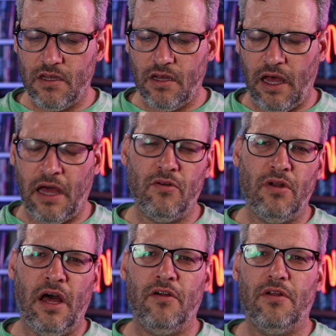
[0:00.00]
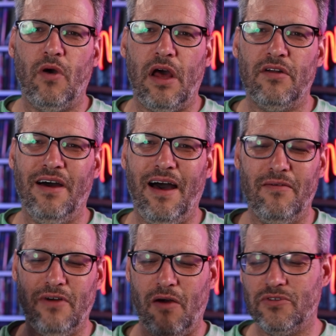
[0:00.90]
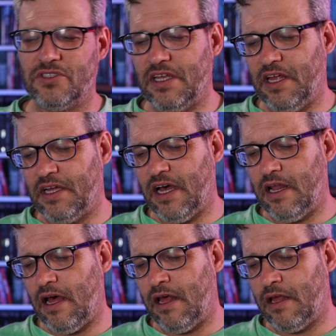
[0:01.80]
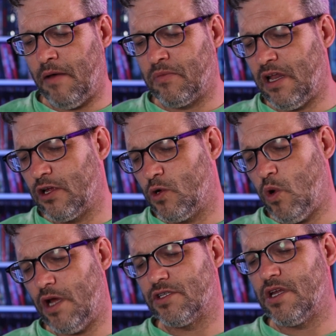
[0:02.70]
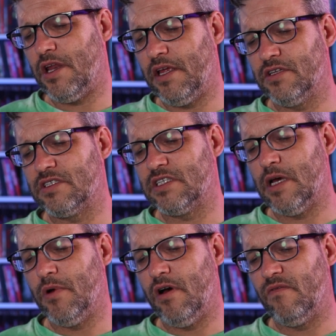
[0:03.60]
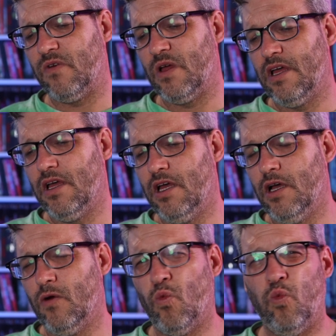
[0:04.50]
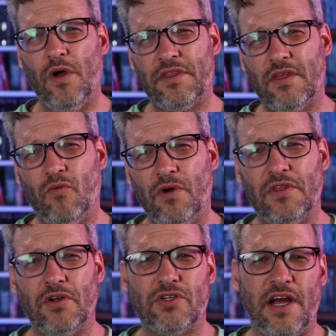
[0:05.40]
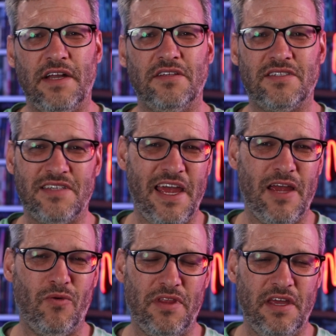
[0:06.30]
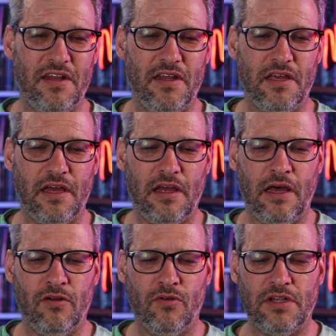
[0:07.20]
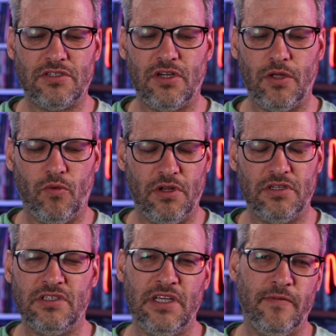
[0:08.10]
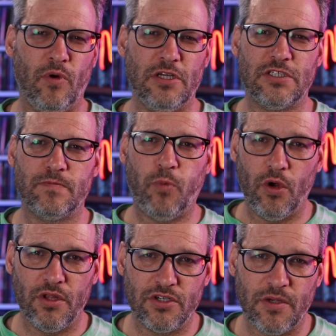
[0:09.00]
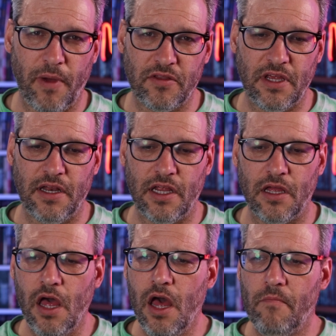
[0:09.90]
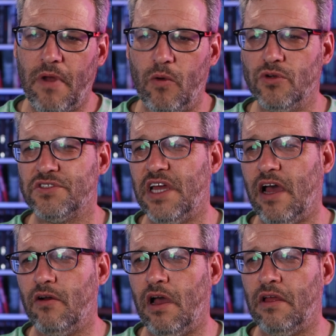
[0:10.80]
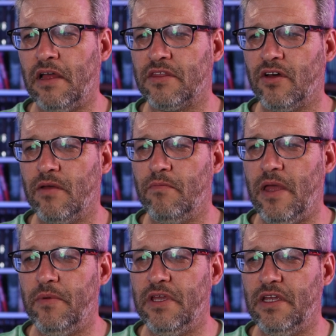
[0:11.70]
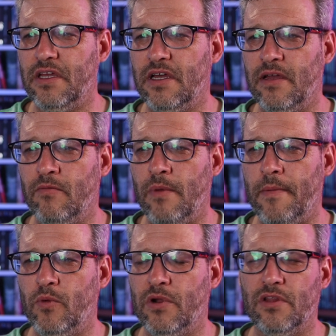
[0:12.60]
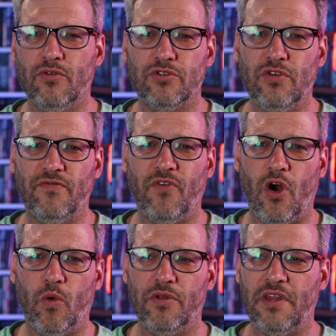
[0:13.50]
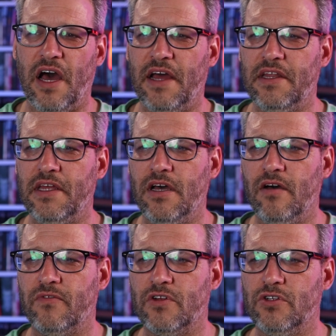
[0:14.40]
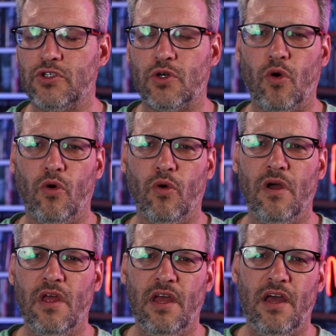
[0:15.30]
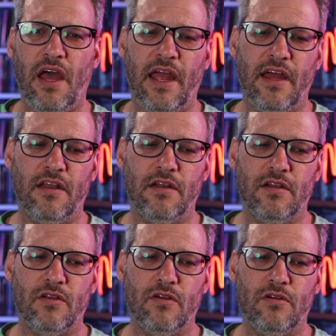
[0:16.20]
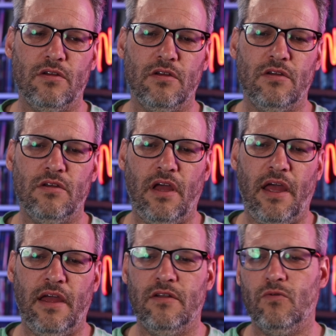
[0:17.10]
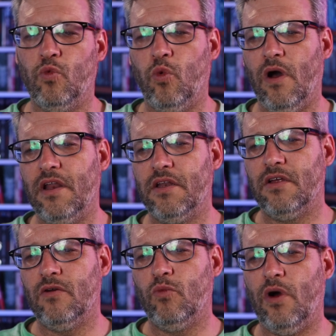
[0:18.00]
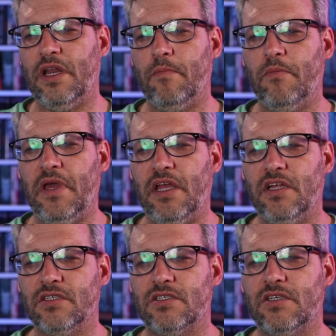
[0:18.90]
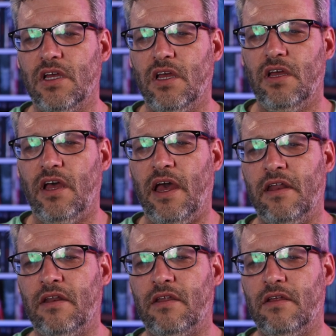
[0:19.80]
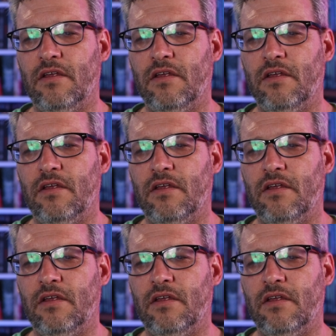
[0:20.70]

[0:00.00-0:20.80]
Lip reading: I don't know. I will say, like, I'm kind of questioning some of what they're trying to say with the ending. I don't necessarily want to give away spoilers about the ending, but I will say I thought it maybe went a little too far with the idea of control and what it means, and